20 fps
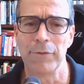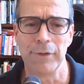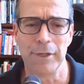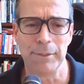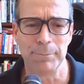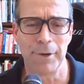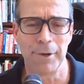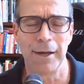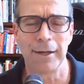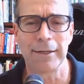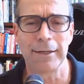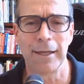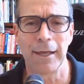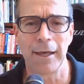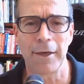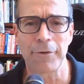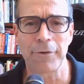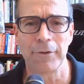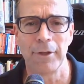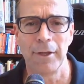the
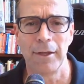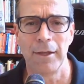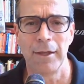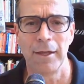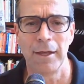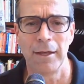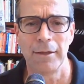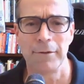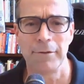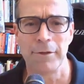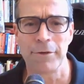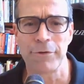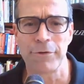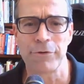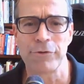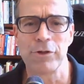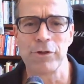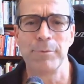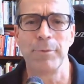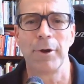podcast. This
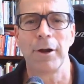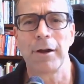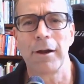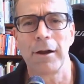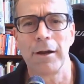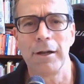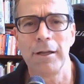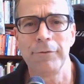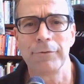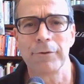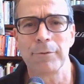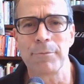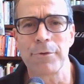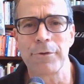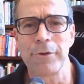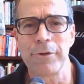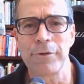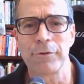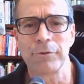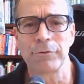is G. Mark Hardy from
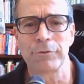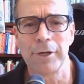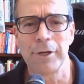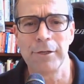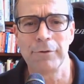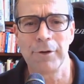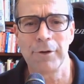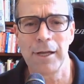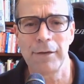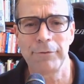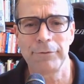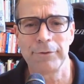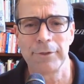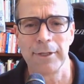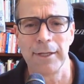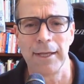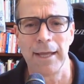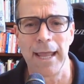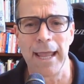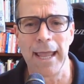CISO Tradecraft.
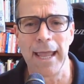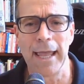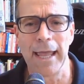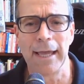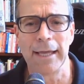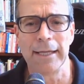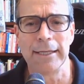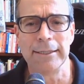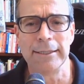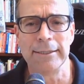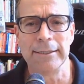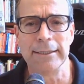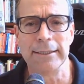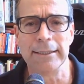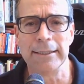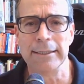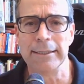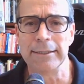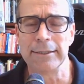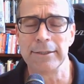And
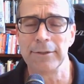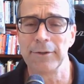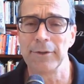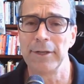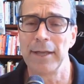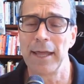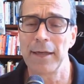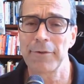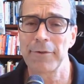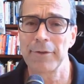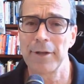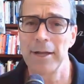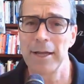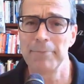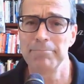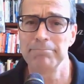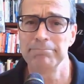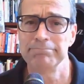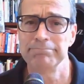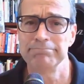until the next
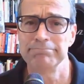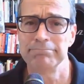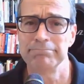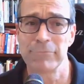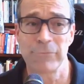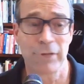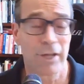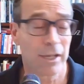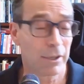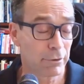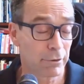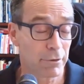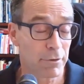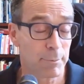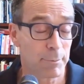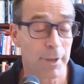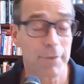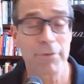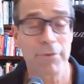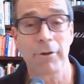time, check out our
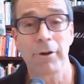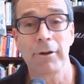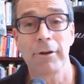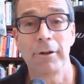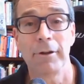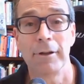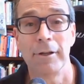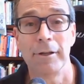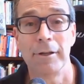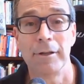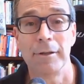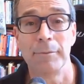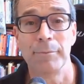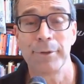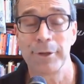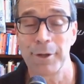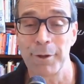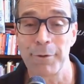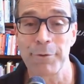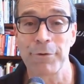sponsor,
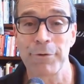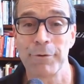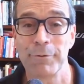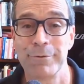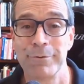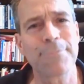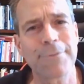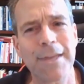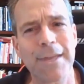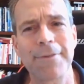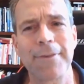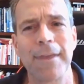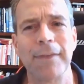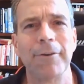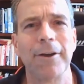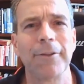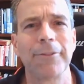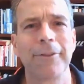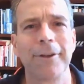but also stay safe out